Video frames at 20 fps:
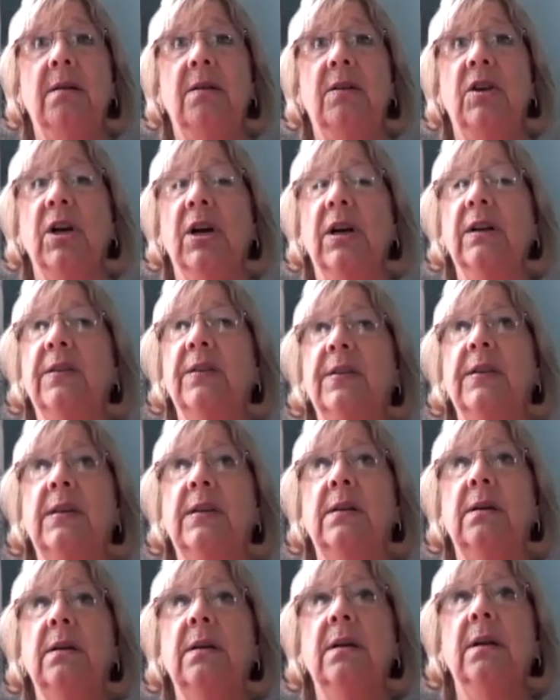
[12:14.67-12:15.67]
just
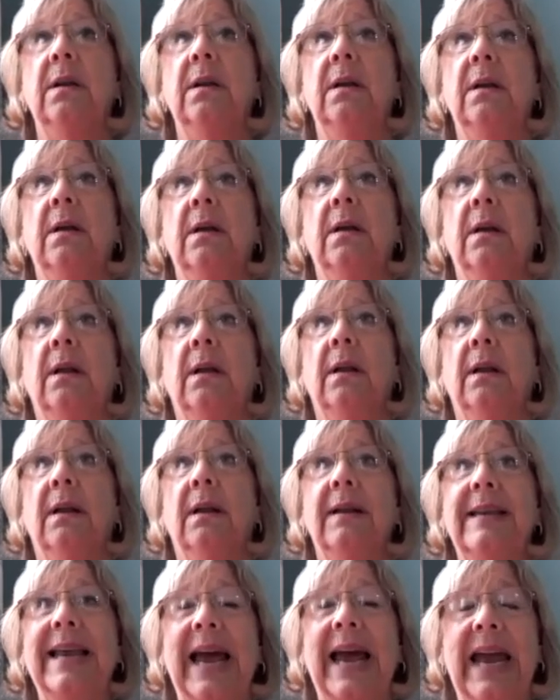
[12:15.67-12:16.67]

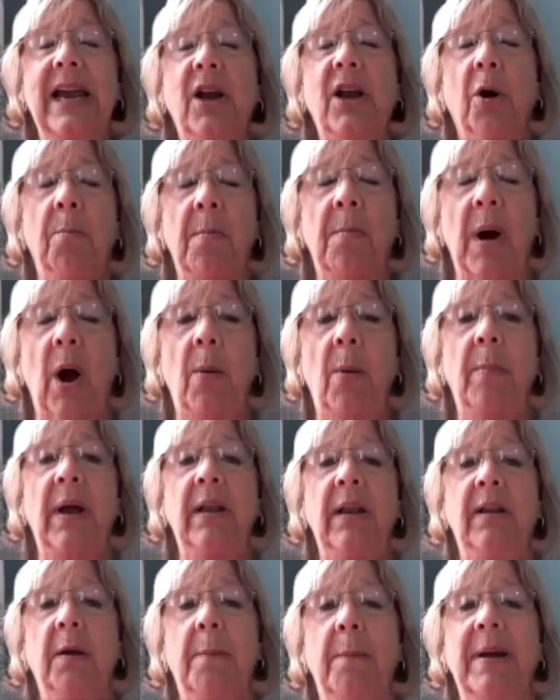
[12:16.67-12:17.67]
take a
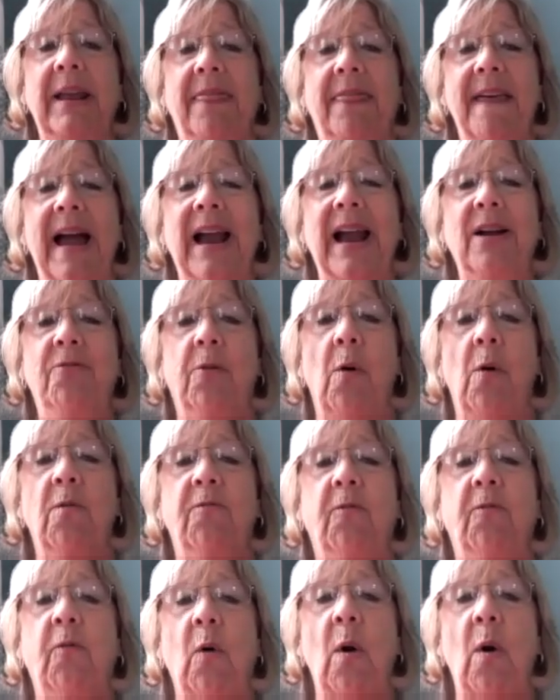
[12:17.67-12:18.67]
moment to be
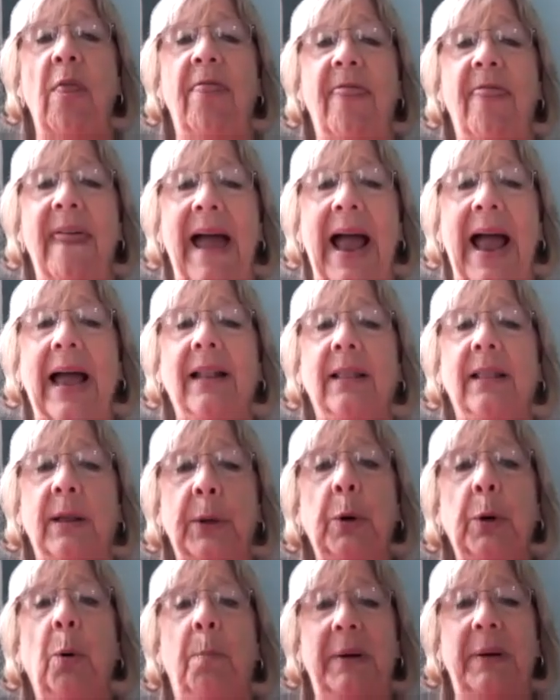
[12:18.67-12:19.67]
thankful for that
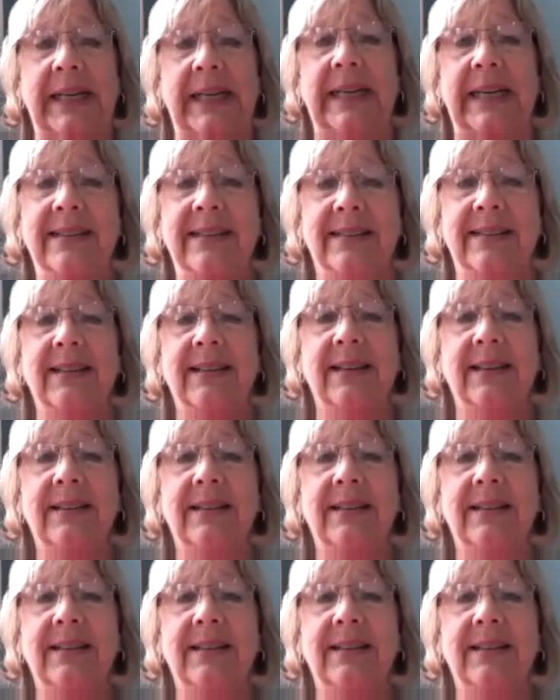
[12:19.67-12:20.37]
little piece.